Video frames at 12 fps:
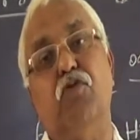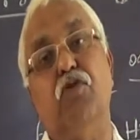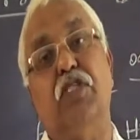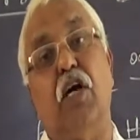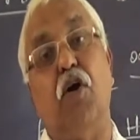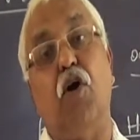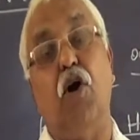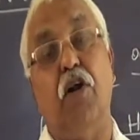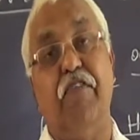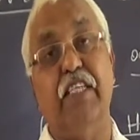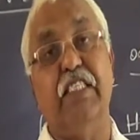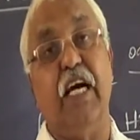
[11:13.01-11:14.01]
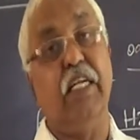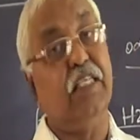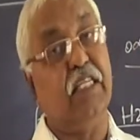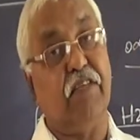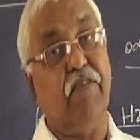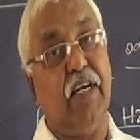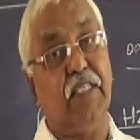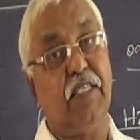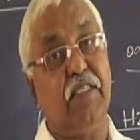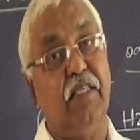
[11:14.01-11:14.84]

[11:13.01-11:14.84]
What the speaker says: which are always under the water.